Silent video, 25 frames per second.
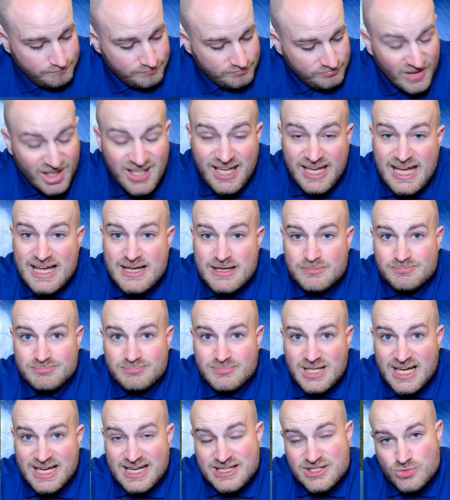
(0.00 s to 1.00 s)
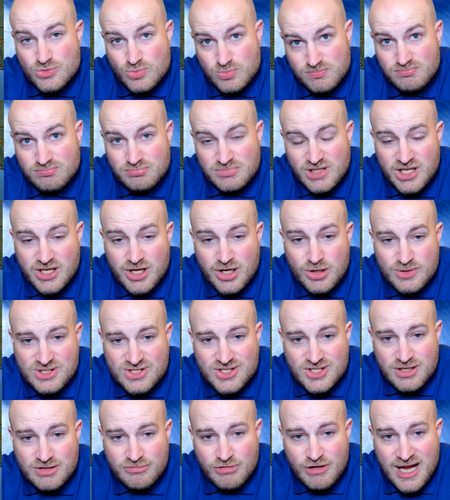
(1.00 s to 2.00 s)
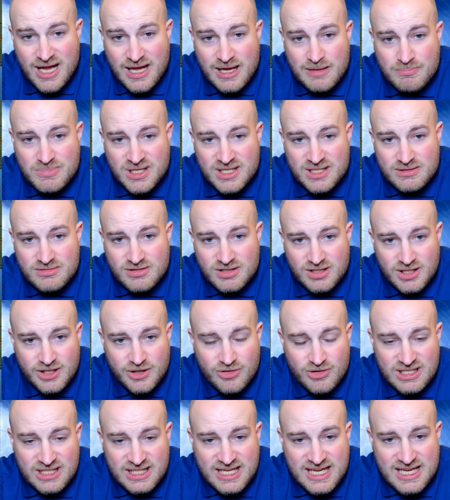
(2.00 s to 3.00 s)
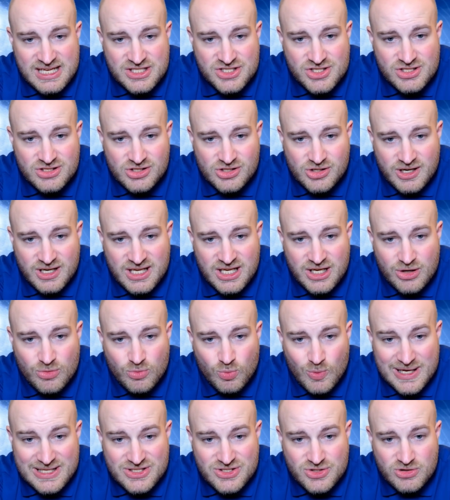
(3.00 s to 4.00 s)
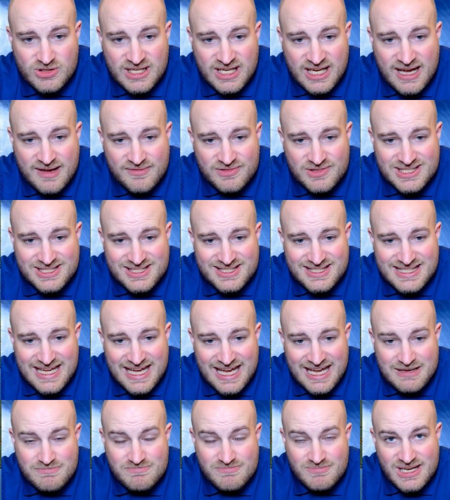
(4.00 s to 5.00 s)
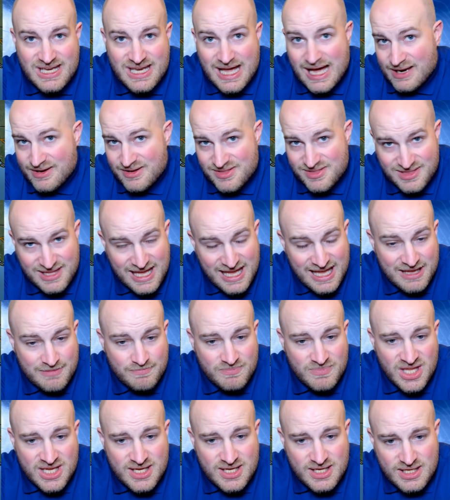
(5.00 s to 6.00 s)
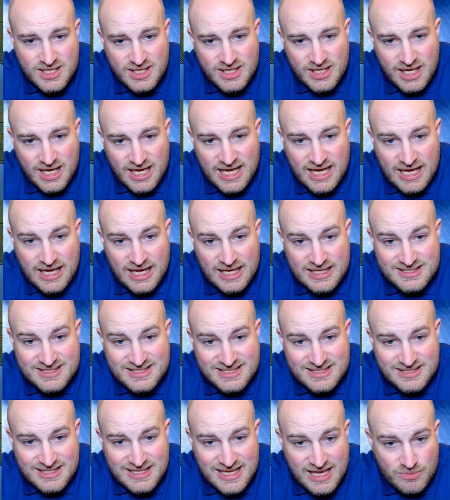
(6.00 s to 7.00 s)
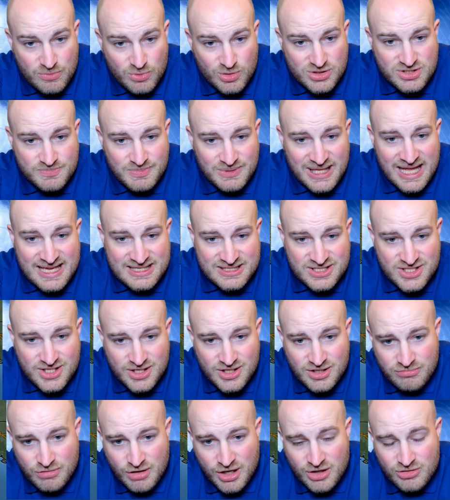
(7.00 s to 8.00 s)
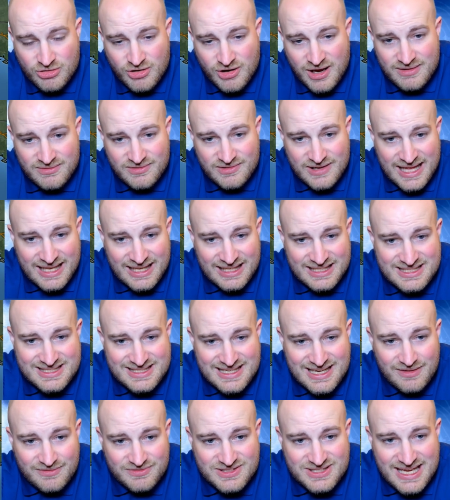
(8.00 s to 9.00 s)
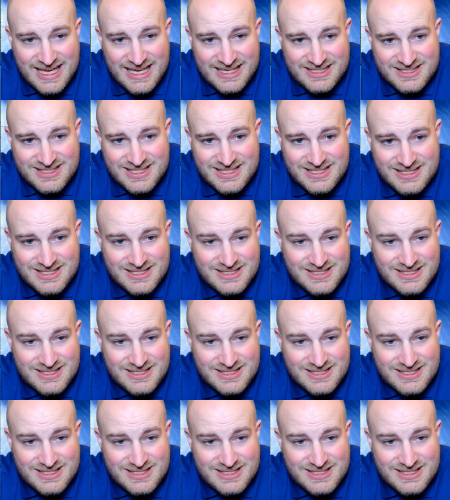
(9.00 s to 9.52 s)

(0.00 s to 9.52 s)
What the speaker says: yeah, I guess You know, it's going to rain, but clear indications are here. Western half of the state, not a thing. Edwards Plateau, Rio Grande Valley, South Texas,